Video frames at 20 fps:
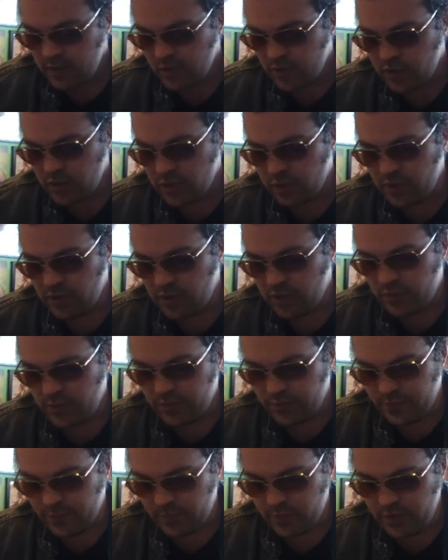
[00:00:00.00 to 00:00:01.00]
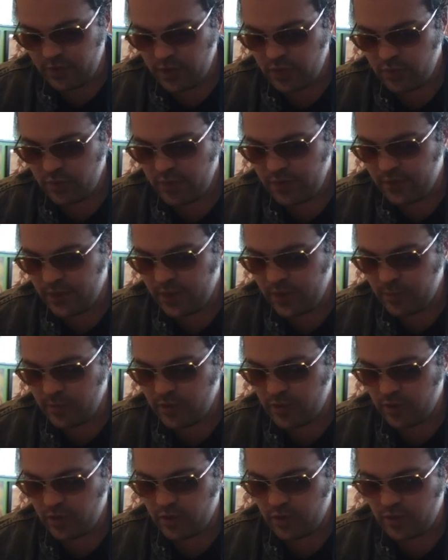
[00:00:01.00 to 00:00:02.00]
show these. But these three films
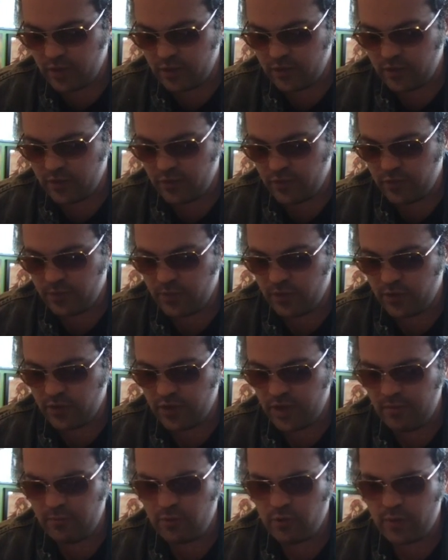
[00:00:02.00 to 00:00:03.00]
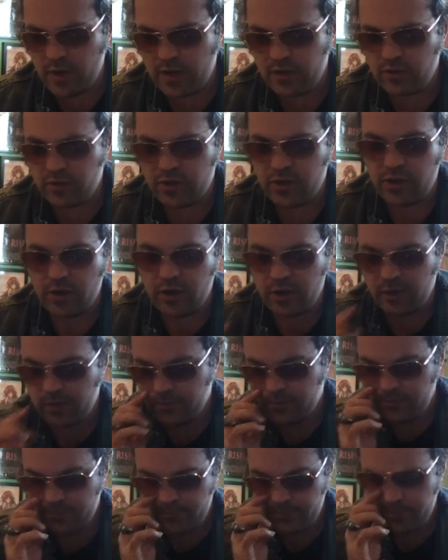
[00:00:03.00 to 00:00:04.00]
here are from the same director here.
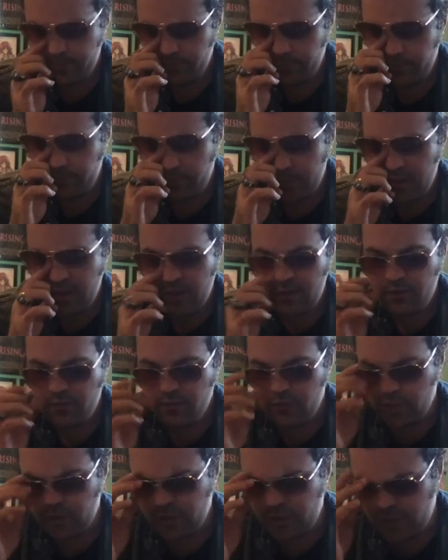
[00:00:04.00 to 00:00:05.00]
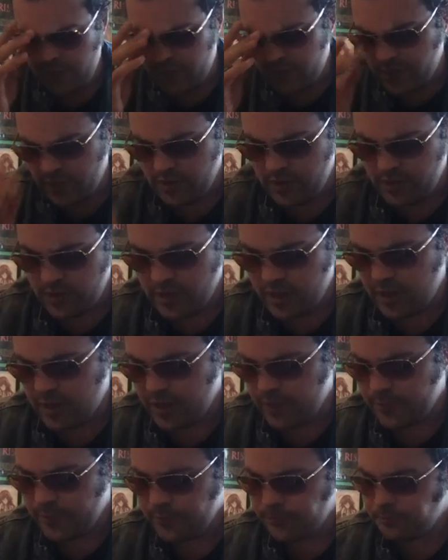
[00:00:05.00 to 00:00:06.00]
First off is
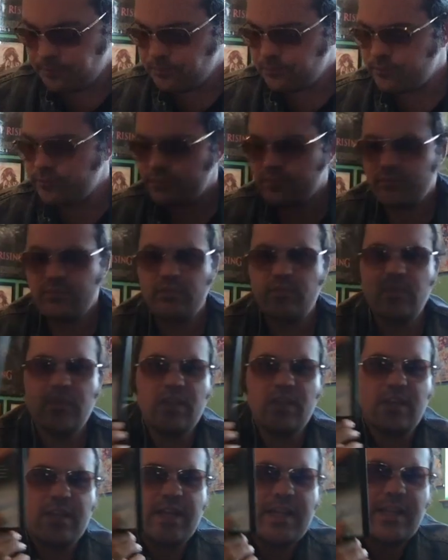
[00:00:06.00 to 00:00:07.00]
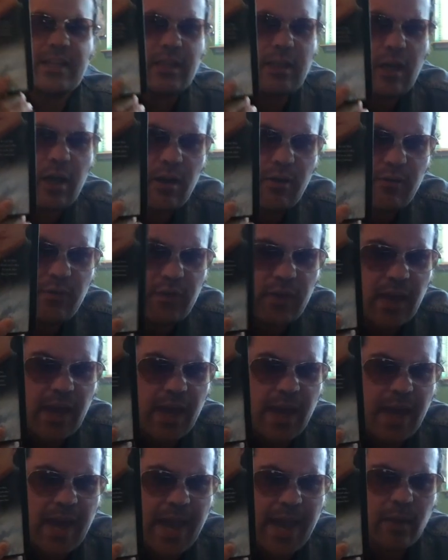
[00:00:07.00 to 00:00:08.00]
In Love
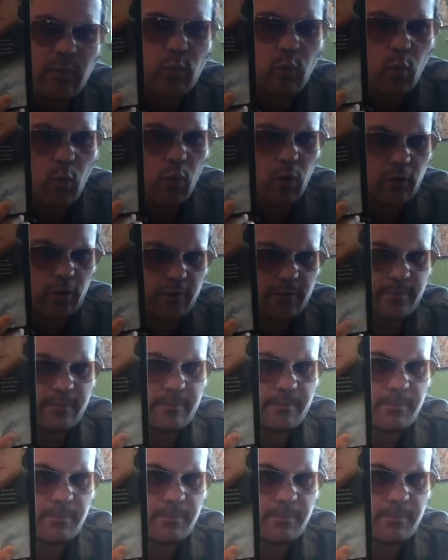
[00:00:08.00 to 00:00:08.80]
and War,